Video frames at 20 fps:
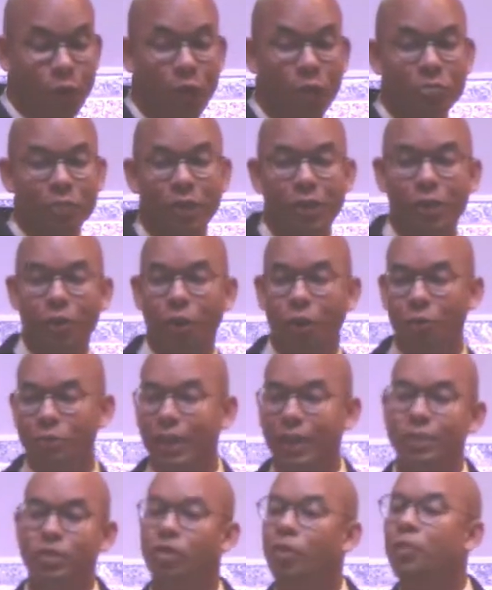only know
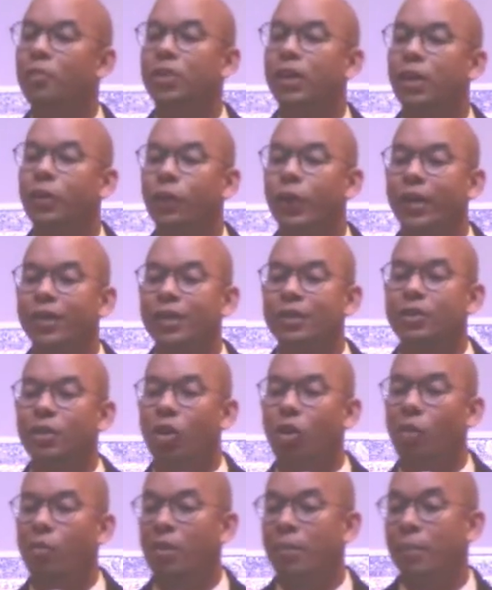that something great is
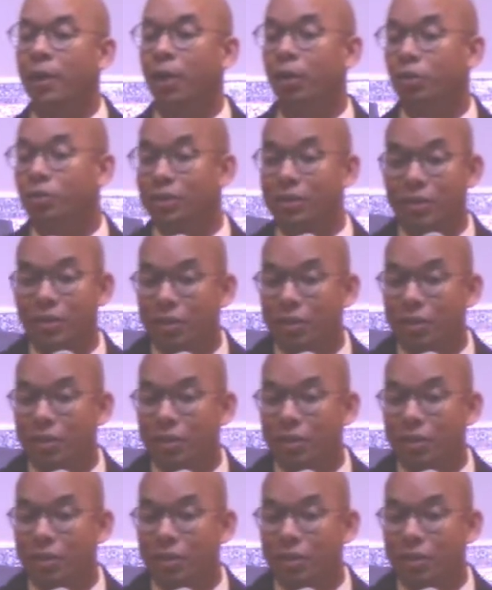coming because he's the